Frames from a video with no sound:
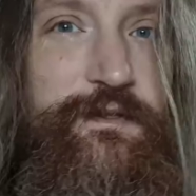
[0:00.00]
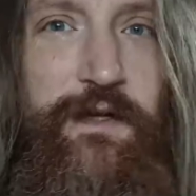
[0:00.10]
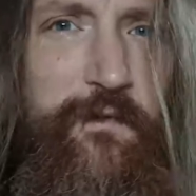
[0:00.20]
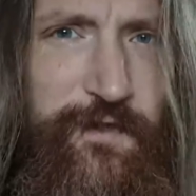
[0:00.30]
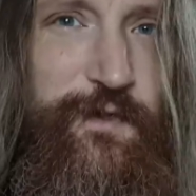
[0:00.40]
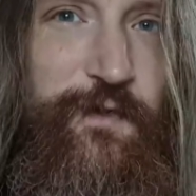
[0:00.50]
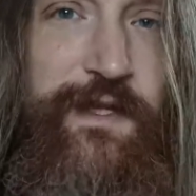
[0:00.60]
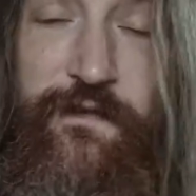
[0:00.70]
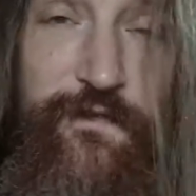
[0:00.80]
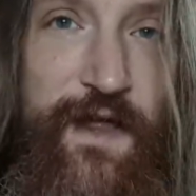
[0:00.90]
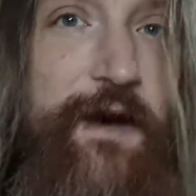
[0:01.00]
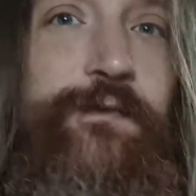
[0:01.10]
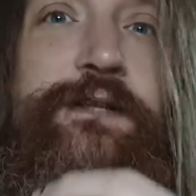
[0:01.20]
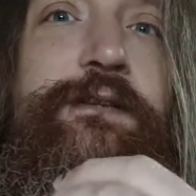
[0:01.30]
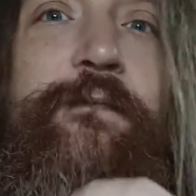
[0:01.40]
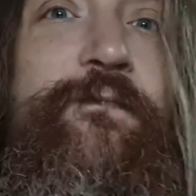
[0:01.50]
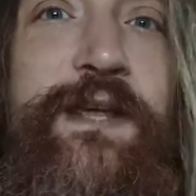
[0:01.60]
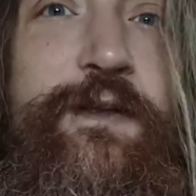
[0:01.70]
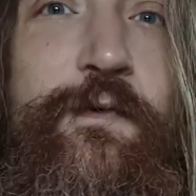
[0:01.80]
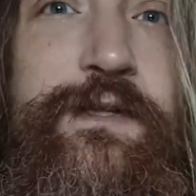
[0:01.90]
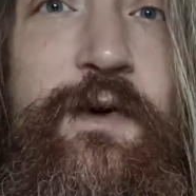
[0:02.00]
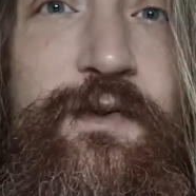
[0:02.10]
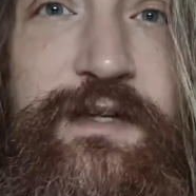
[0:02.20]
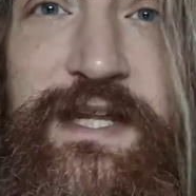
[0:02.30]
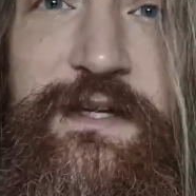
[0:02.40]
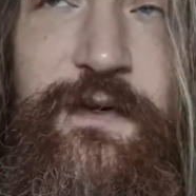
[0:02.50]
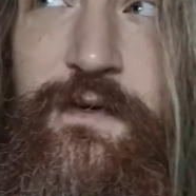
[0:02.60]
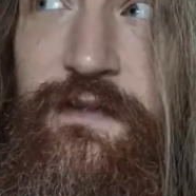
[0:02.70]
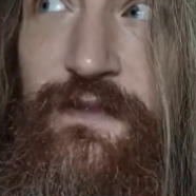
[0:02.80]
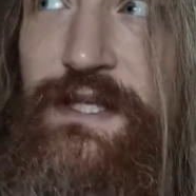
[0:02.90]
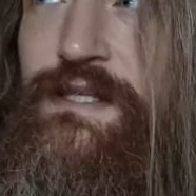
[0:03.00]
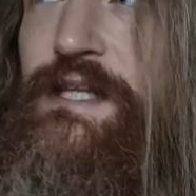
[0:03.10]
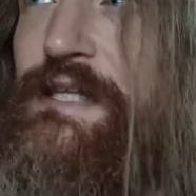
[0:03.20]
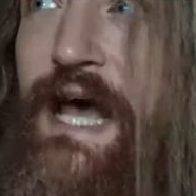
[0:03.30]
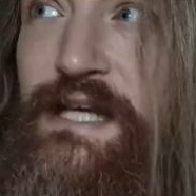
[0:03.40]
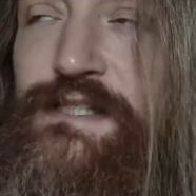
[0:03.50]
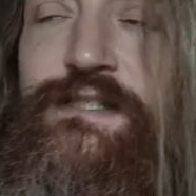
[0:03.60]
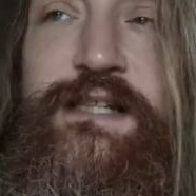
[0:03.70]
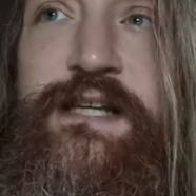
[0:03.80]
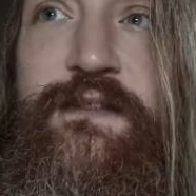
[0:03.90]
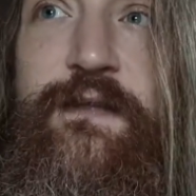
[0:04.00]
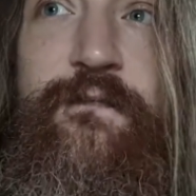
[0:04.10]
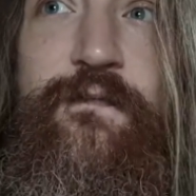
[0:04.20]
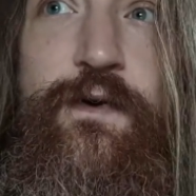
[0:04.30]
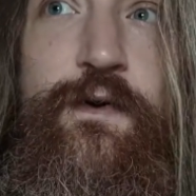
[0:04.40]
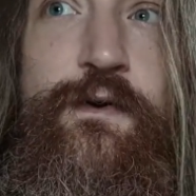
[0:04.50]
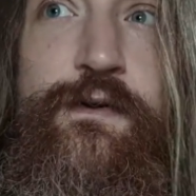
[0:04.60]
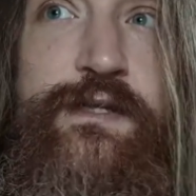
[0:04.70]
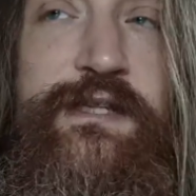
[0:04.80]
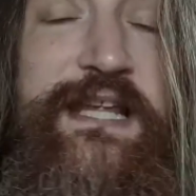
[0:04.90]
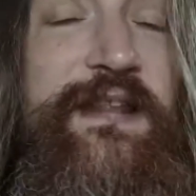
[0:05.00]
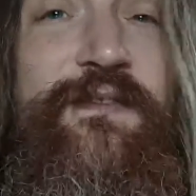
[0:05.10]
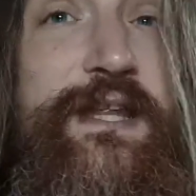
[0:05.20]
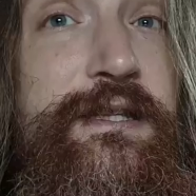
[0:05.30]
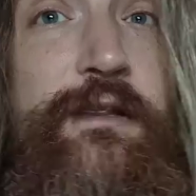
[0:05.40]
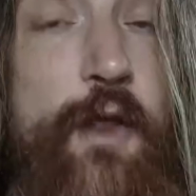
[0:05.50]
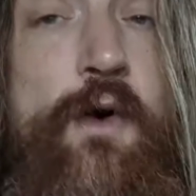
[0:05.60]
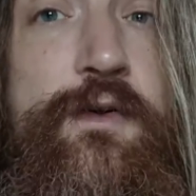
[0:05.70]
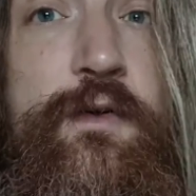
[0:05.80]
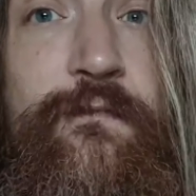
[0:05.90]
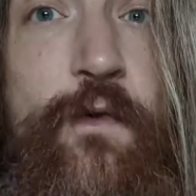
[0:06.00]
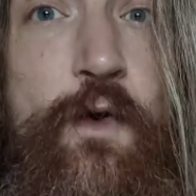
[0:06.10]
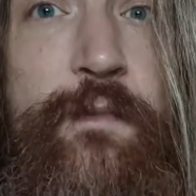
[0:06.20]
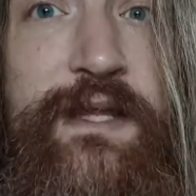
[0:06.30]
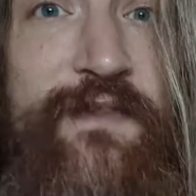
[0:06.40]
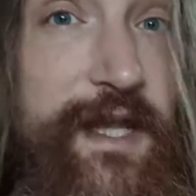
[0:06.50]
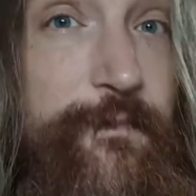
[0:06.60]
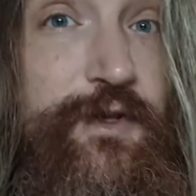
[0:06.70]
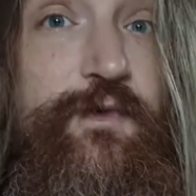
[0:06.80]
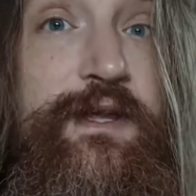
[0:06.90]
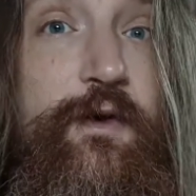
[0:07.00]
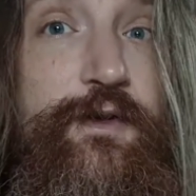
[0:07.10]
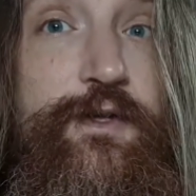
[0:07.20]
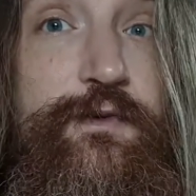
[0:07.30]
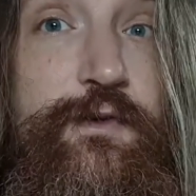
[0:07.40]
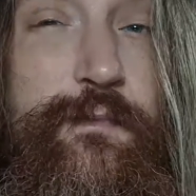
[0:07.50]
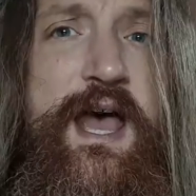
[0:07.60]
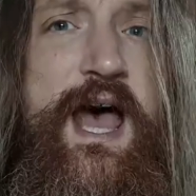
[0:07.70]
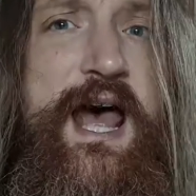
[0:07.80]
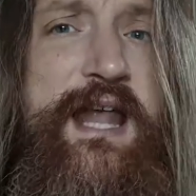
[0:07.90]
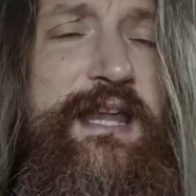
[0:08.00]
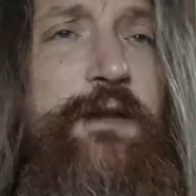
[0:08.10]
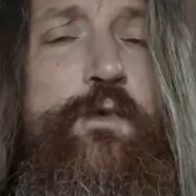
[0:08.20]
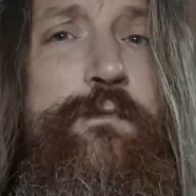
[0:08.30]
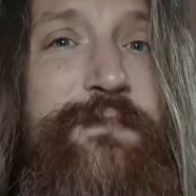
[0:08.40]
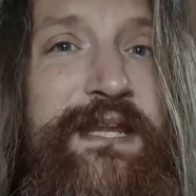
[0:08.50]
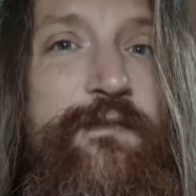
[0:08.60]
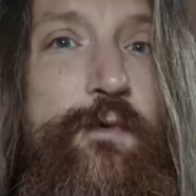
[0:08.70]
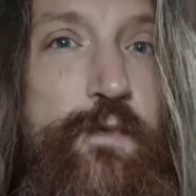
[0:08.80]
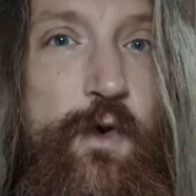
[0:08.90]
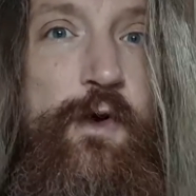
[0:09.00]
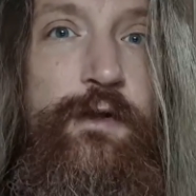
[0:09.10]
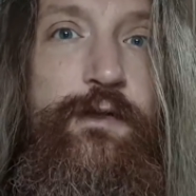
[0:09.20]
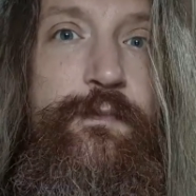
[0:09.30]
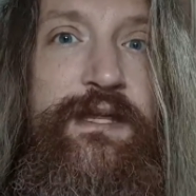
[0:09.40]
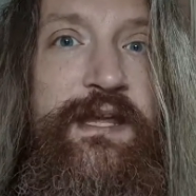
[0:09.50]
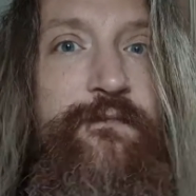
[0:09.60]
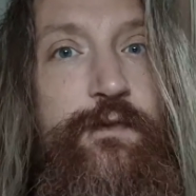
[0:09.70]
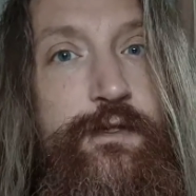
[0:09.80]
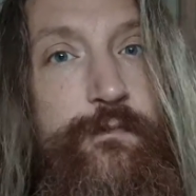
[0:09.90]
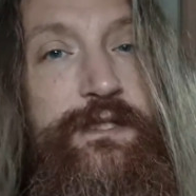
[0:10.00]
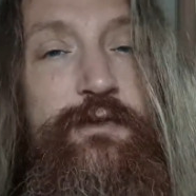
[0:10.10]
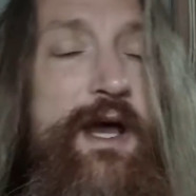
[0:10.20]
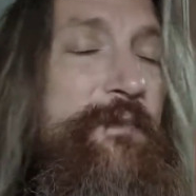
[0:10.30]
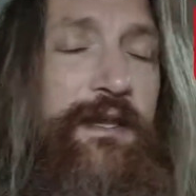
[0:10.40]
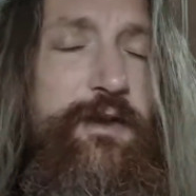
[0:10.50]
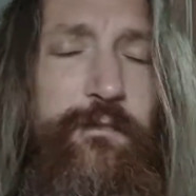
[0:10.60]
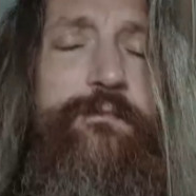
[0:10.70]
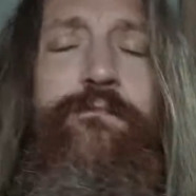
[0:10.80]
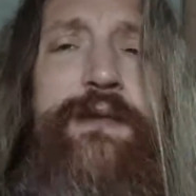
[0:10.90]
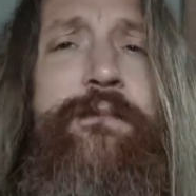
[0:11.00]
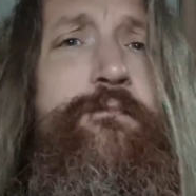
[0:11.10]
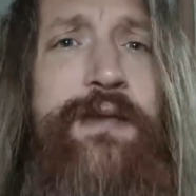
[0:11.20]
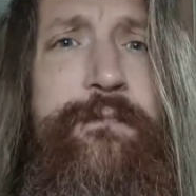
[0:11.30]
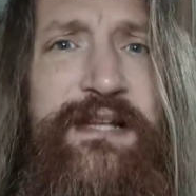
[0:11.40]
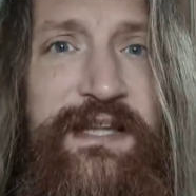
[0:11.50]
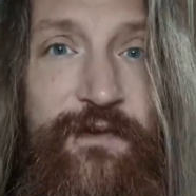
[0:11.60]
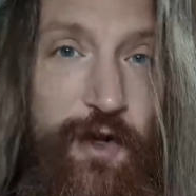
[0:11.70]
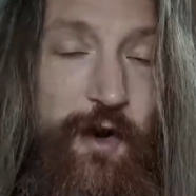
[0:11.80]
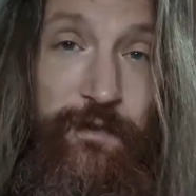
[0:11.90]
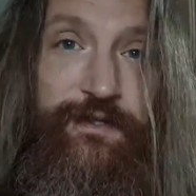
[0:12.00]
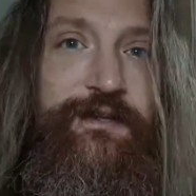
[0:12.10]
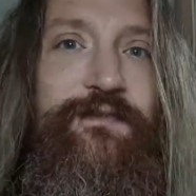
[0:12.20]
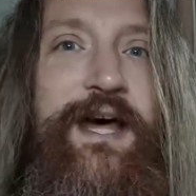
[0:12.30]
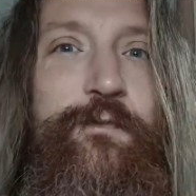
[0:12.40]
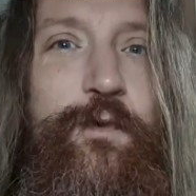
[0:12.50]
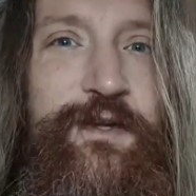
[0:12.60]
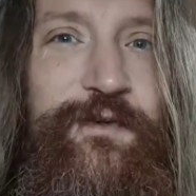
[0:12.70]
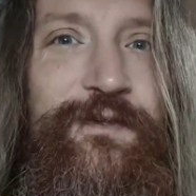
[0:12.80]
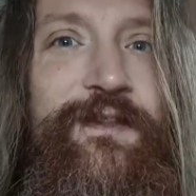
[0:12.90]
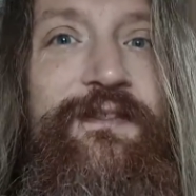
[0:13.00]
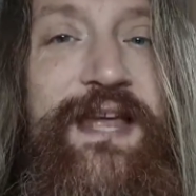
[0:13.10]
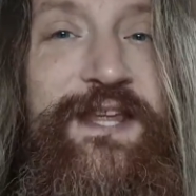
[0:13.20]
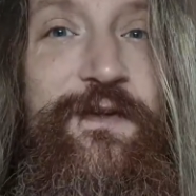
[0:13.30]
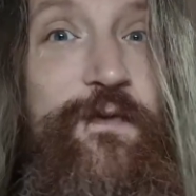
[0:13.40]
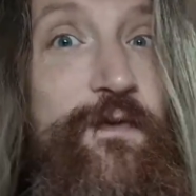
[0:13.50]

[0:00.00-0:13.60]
After doing thousands of videos on TikTok, this is actually the first in this longer format that I'm doing on YouTube. And it would mean the world to me if you subscribe and you know, may maybe leave a comment. That would be cool. Thank you.